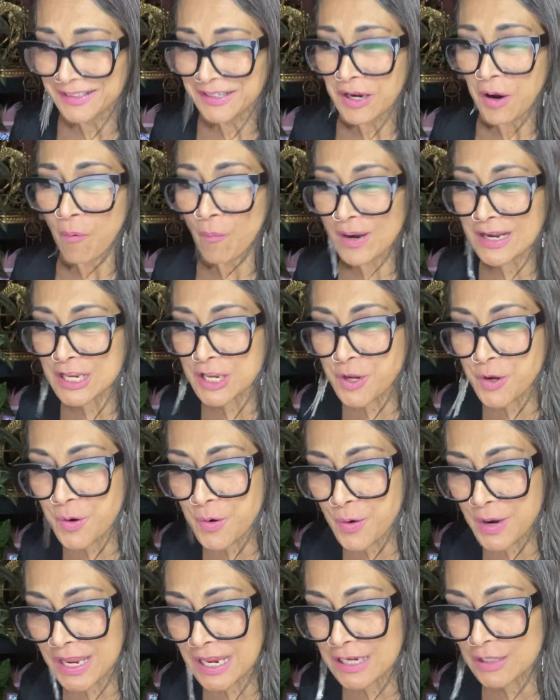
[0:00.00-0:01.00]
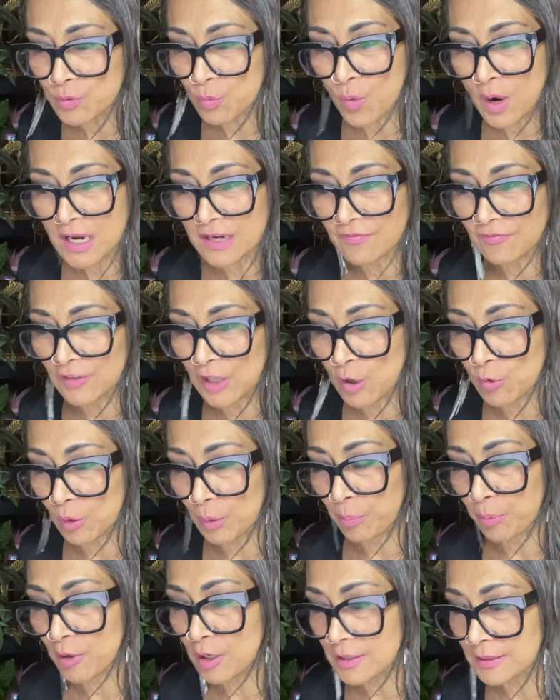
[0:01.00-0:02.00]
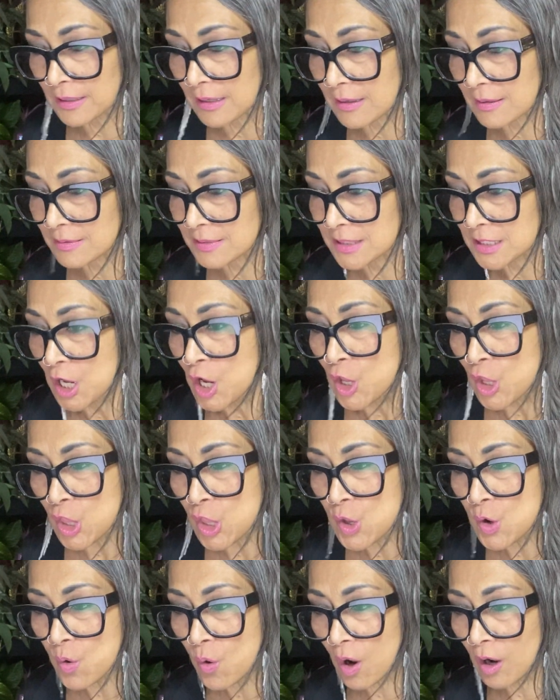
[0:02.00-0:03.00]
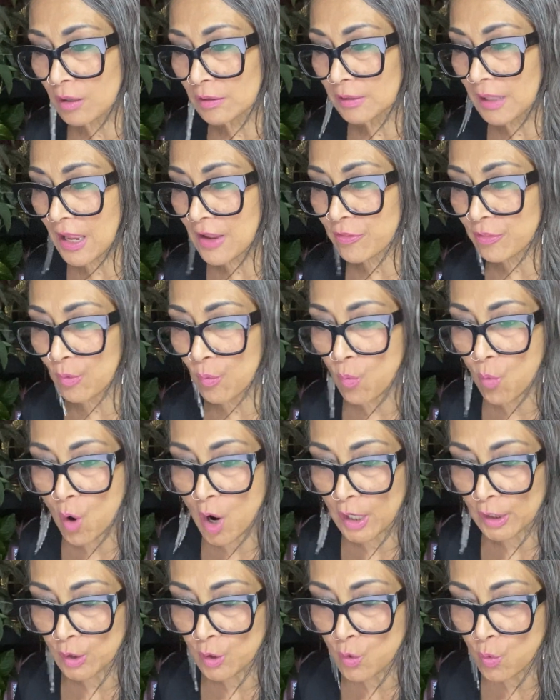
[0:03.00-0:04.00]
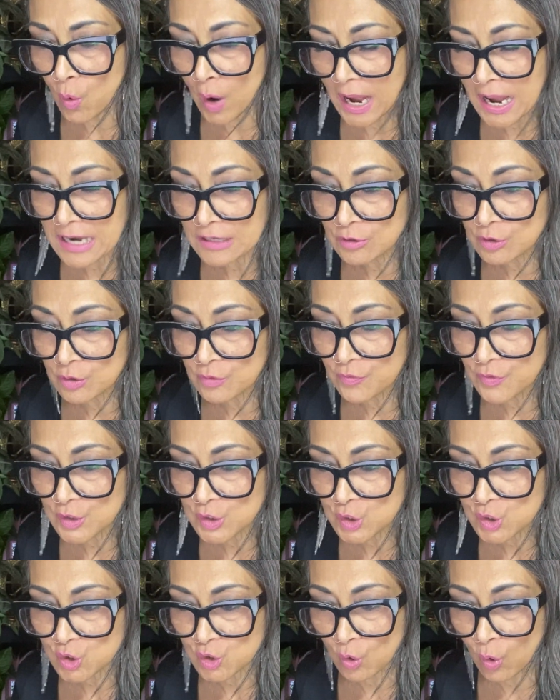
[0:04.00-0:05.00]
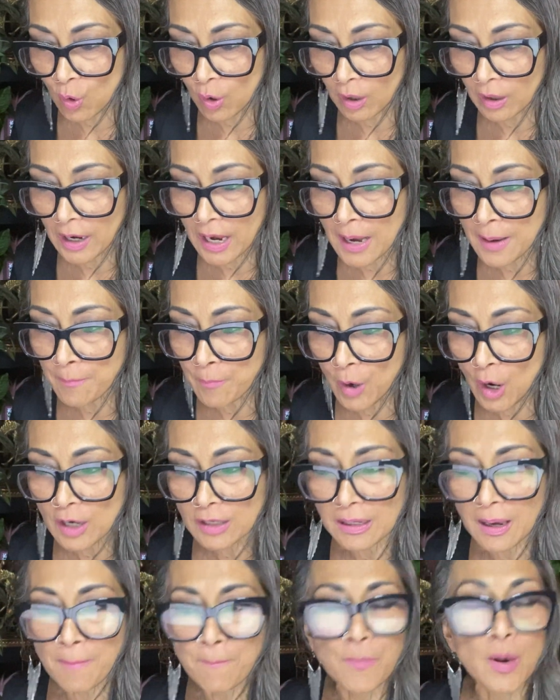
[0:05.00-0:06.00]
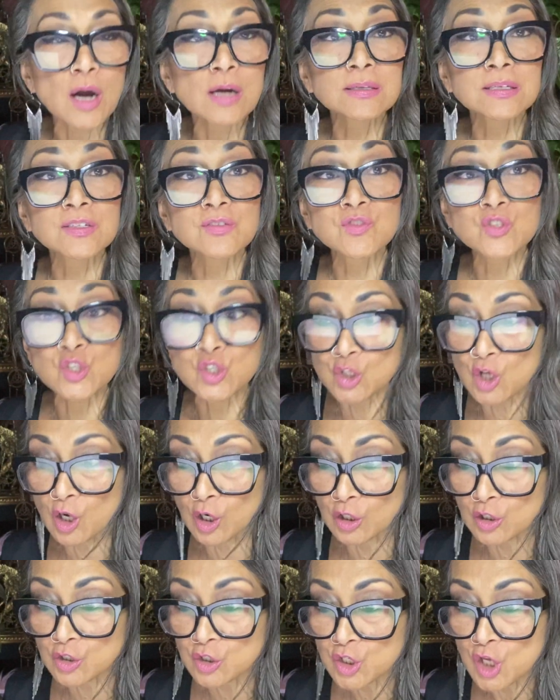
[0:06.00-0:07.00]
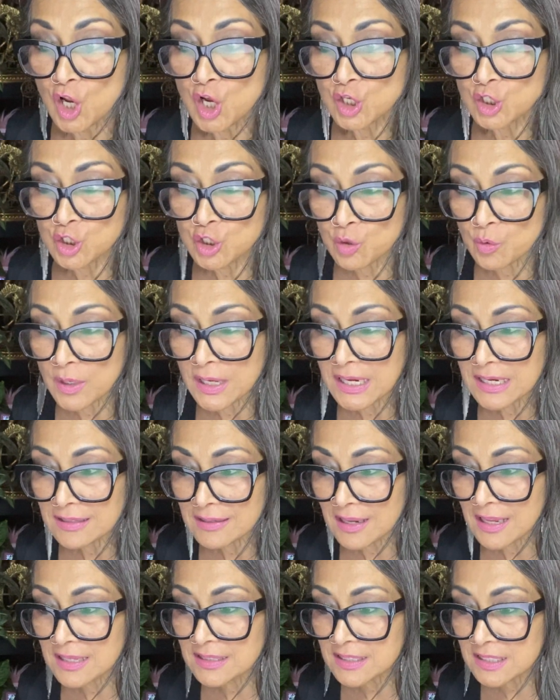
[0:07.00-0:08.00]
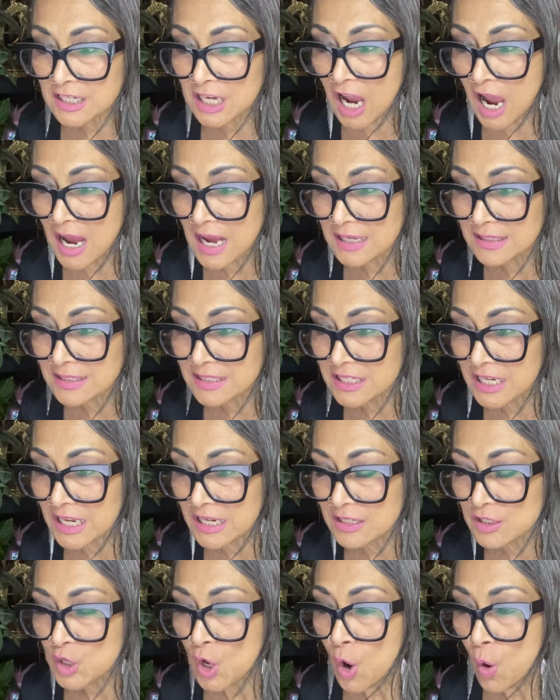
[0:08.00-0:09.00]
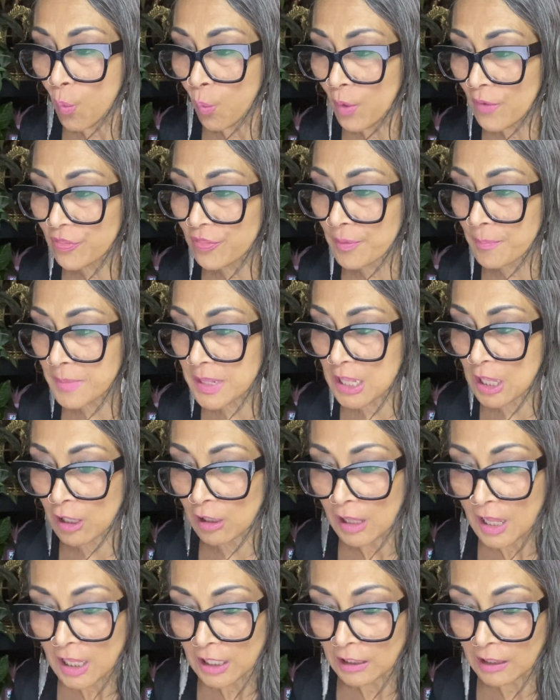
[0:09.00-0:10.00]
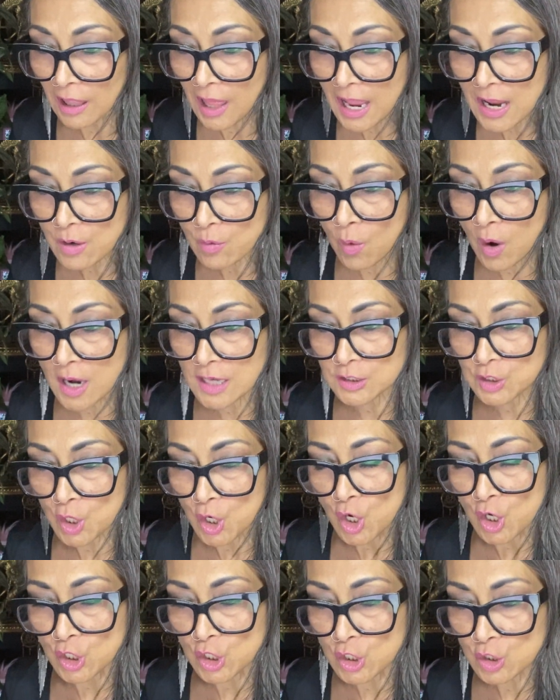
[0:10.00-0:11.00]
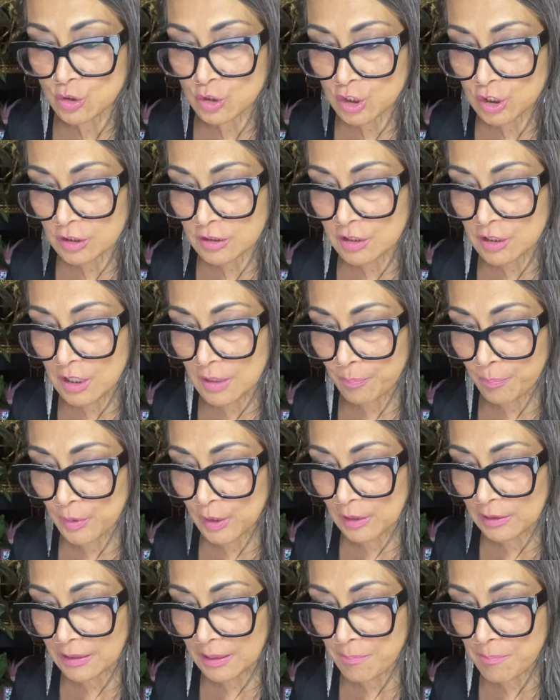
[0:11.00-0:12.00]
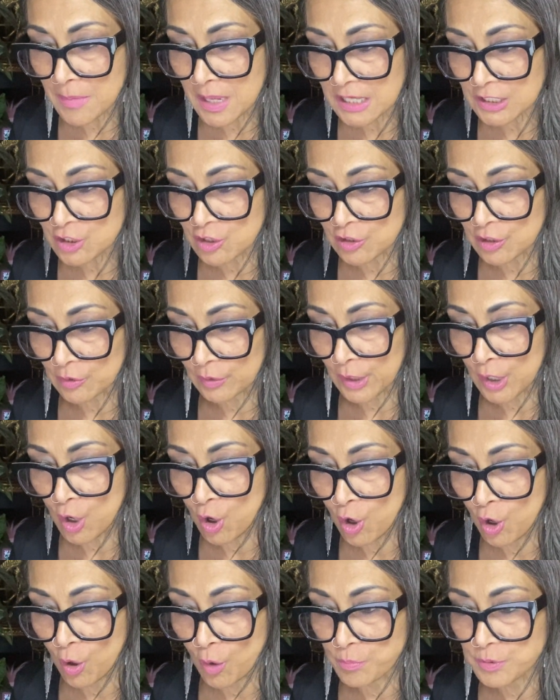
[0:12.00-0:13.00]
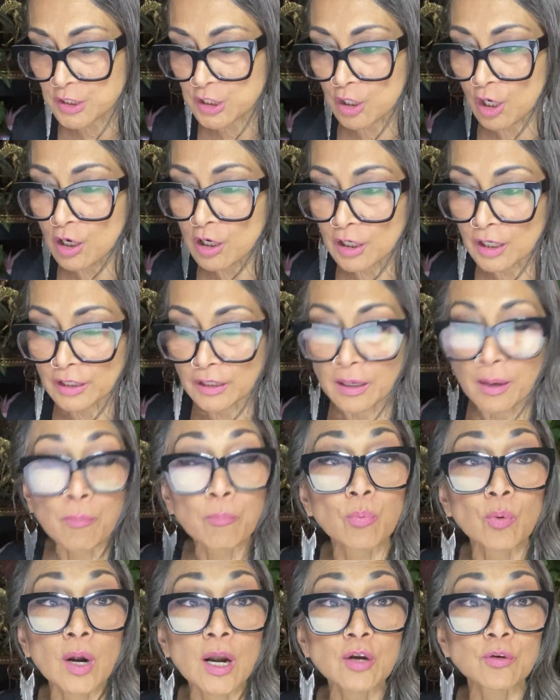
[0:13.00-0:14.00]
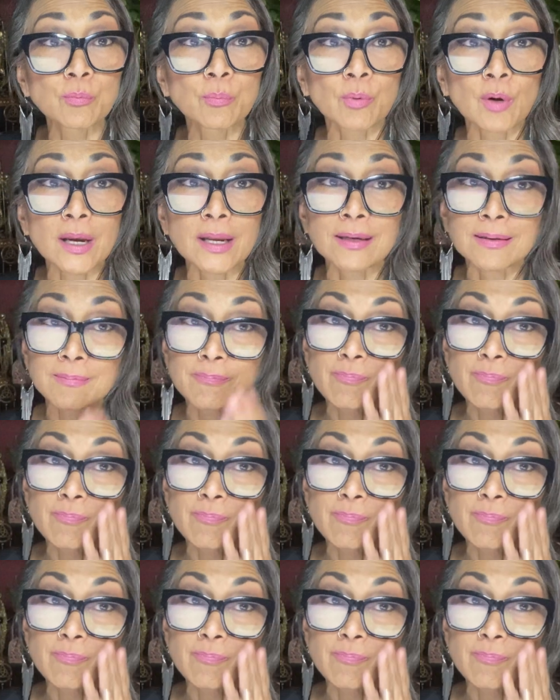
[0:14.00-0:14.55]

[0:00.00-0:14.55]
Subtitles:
When you eat white flour products, you are like the one who entered the store and bought a box of starch to eat its content with the meal. Likewise, you should not build imaginary hopes on brown bread.